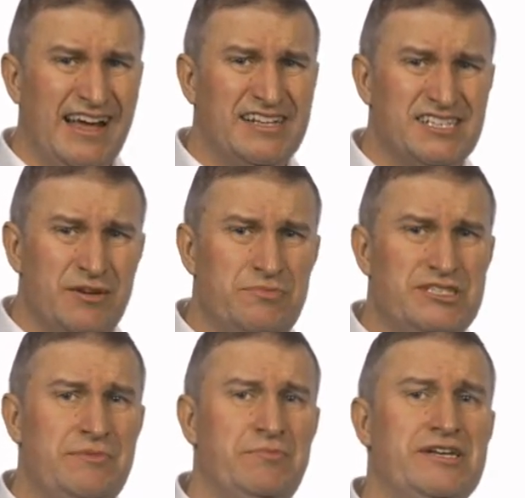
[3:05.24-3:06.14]
Some
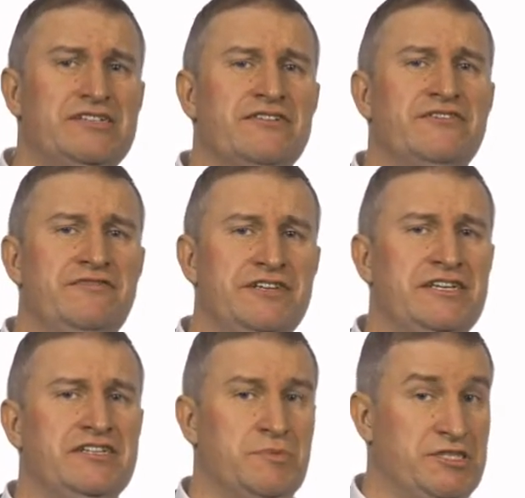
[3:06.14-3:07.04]
templates are for
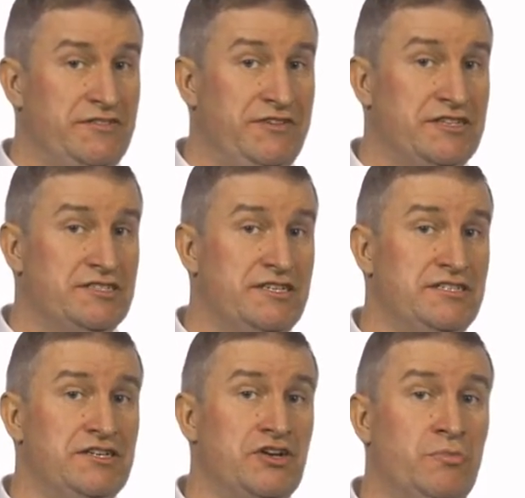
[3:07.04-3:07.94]
fitting specific
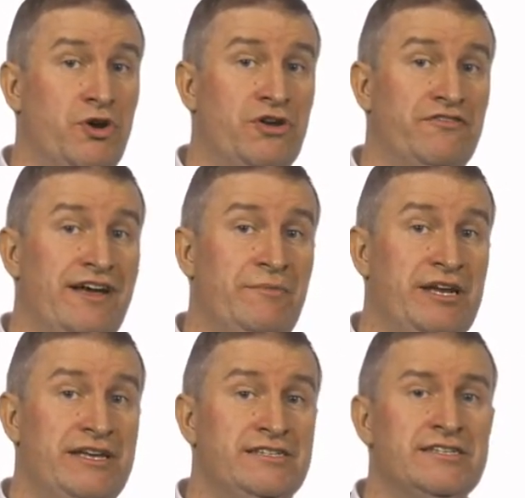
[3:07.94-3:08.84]
statistical model
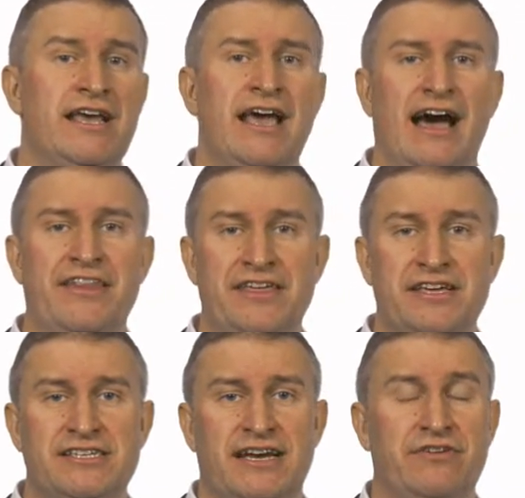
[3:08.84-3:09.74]
families, and
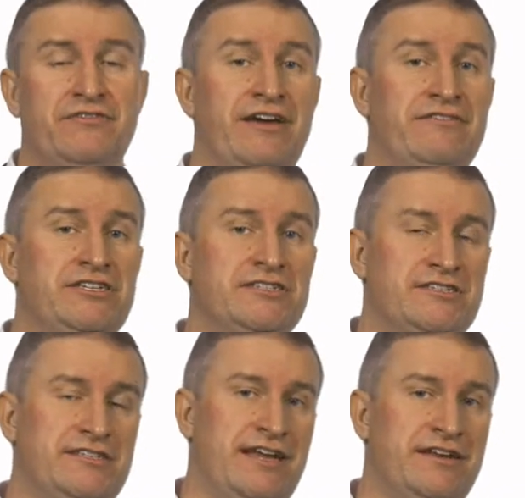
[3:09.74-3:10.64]
these have a very
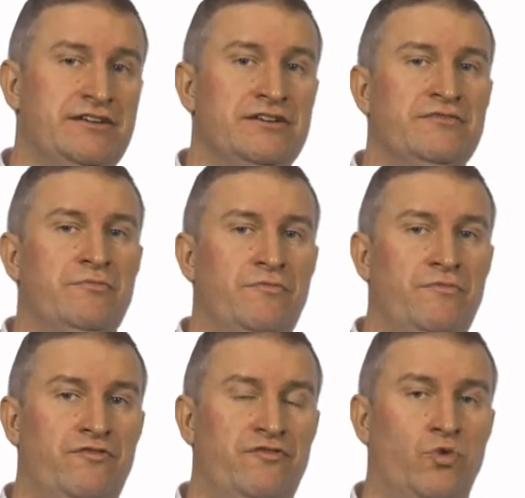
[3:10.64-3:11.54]
standard
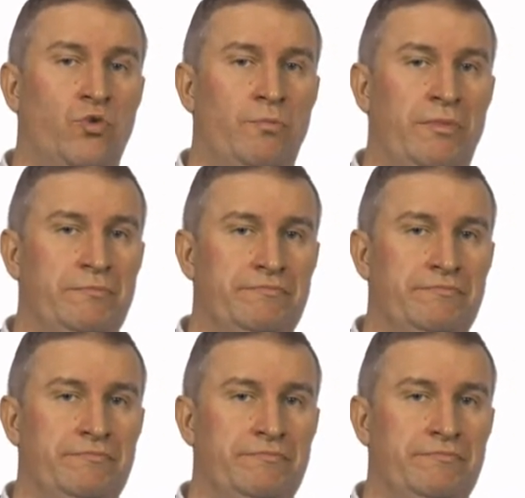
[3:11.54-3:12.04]
form.